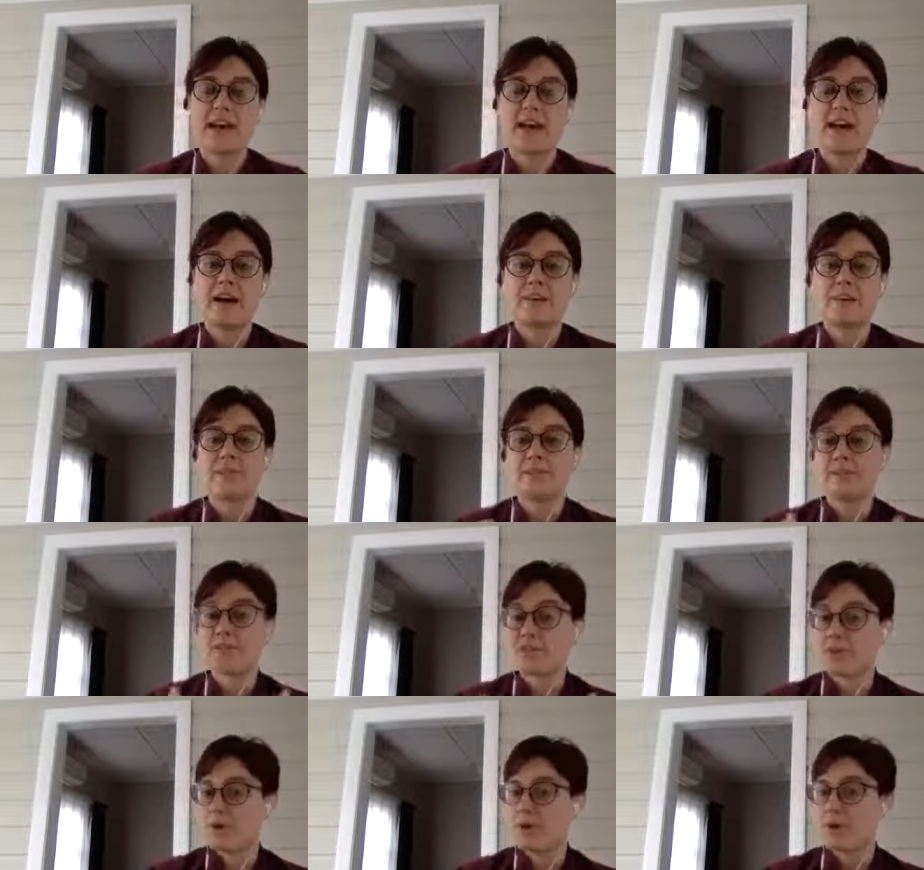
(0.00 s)
Um,
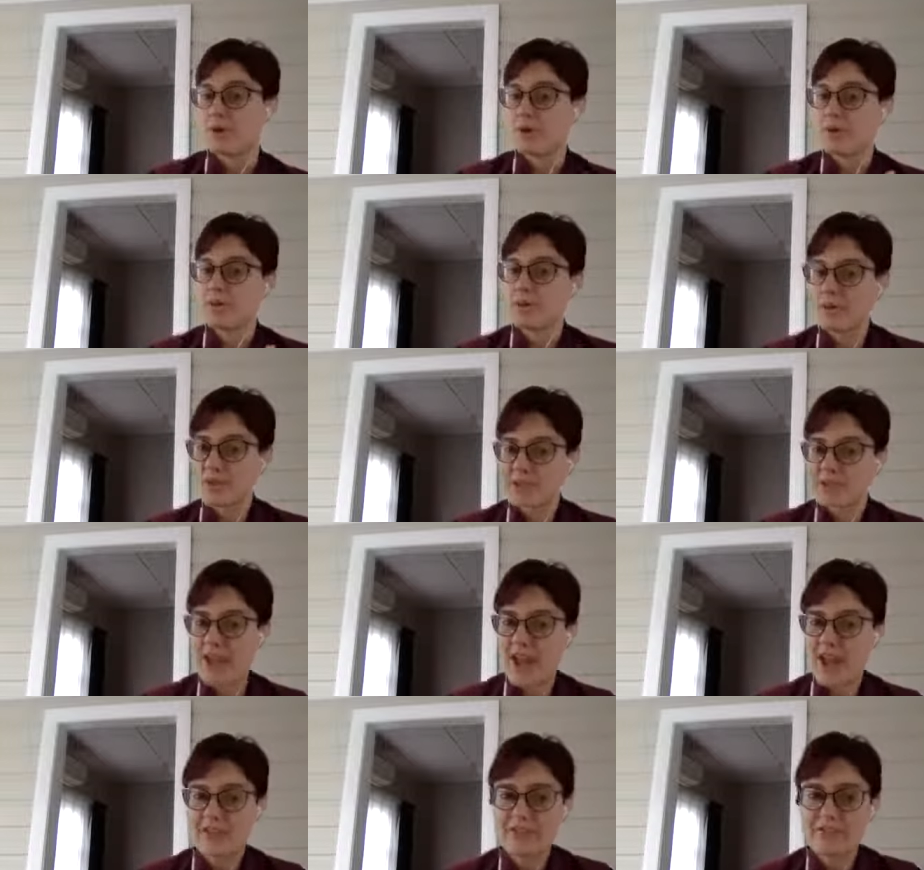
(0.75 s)
so
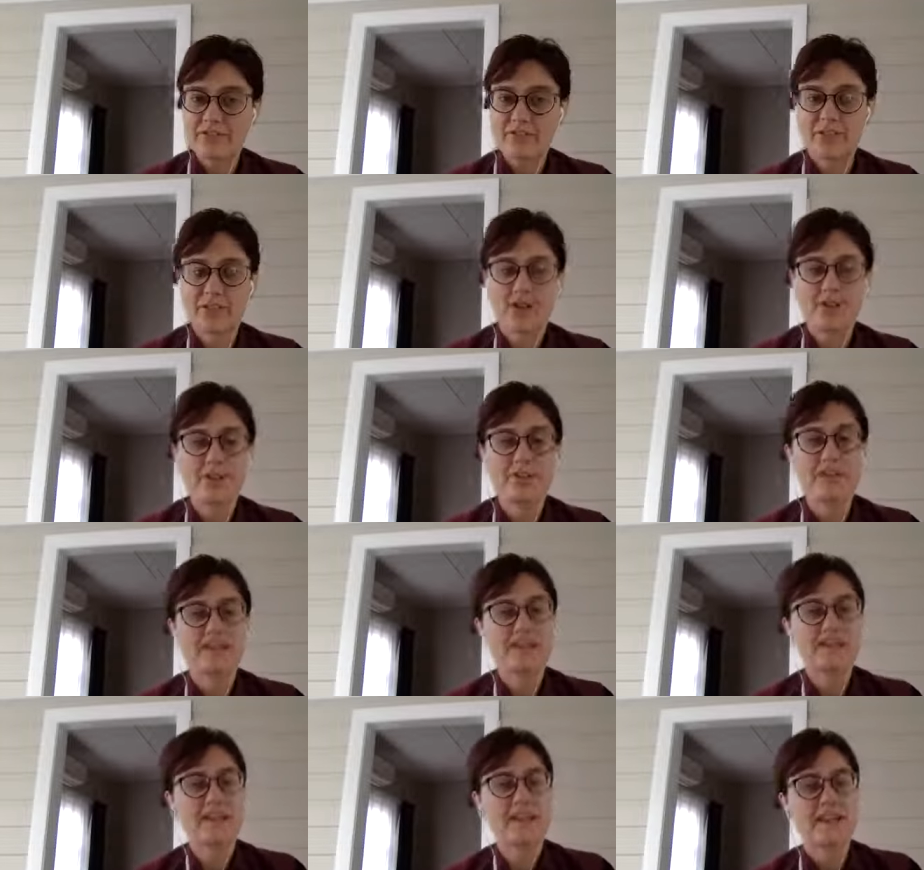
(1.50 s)
watch out for
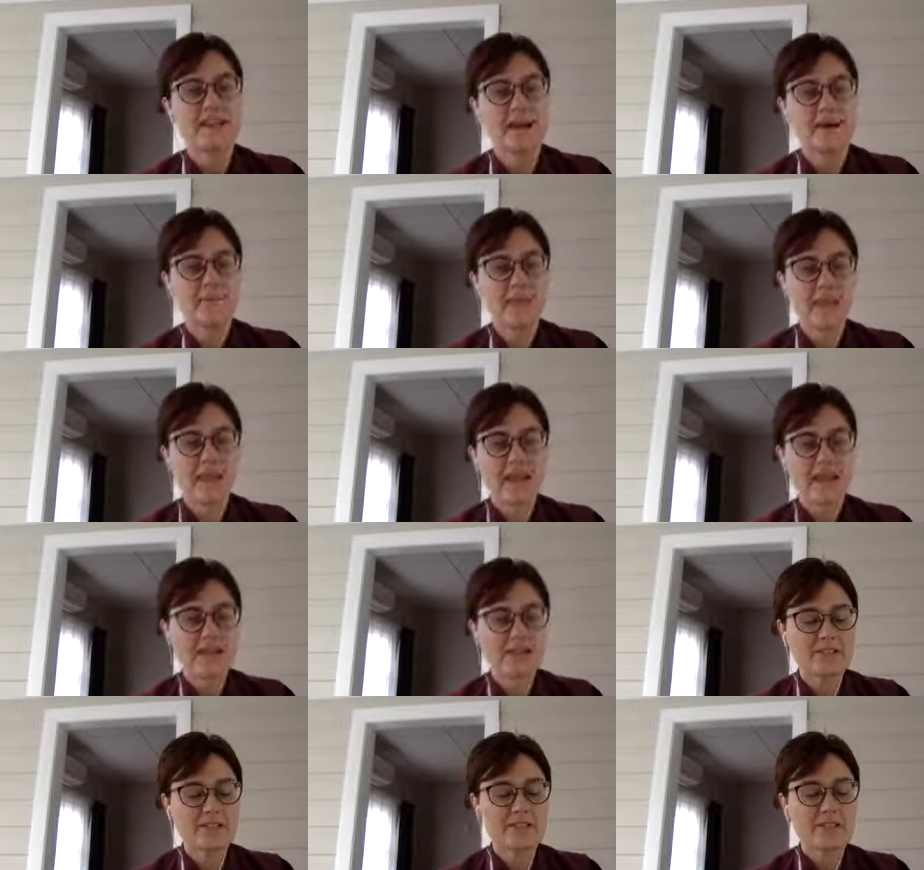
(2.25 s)
those; they're coming
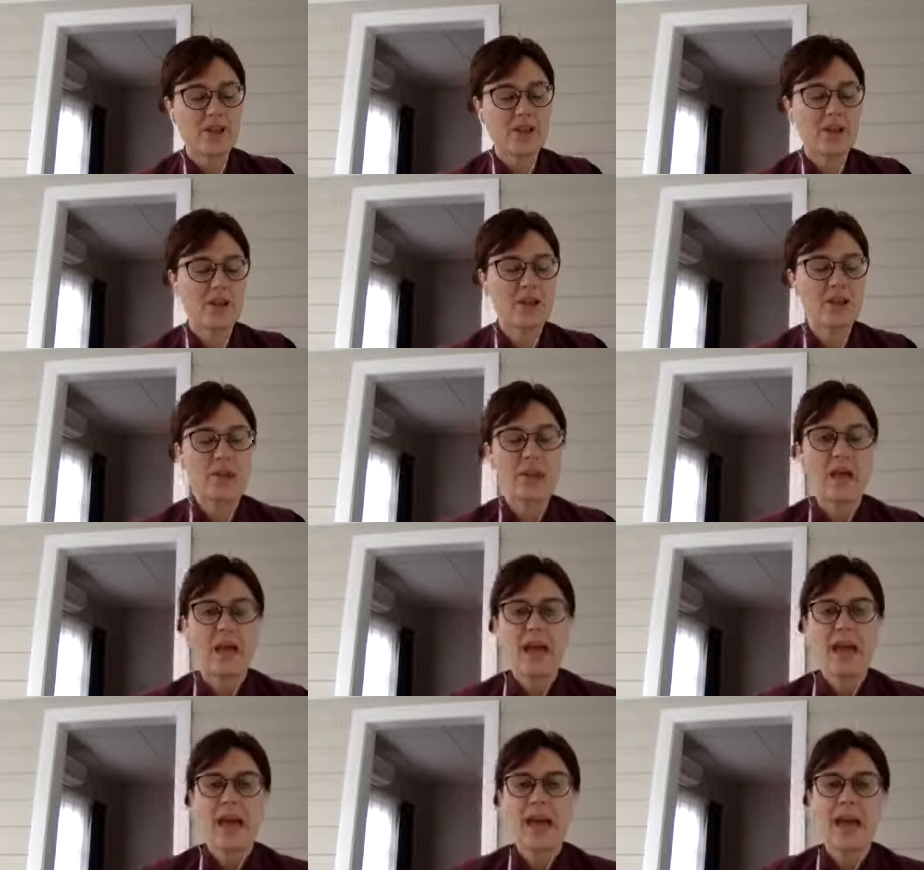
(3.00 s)
out to you.